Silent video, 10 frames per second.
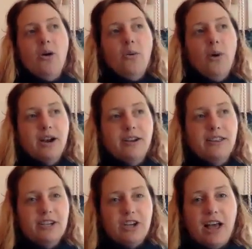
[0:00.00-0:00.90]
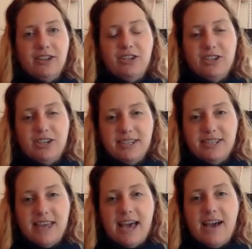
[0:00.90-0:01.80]
what are the
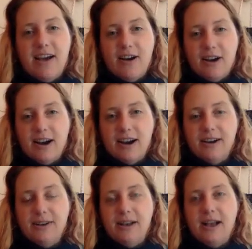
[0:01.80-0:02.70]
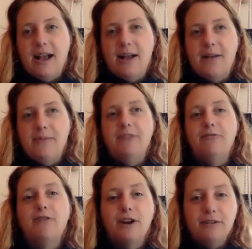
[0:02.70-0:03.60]
challenges that are in
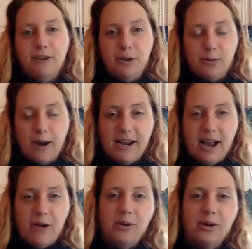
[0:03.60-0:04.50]
front of you right now?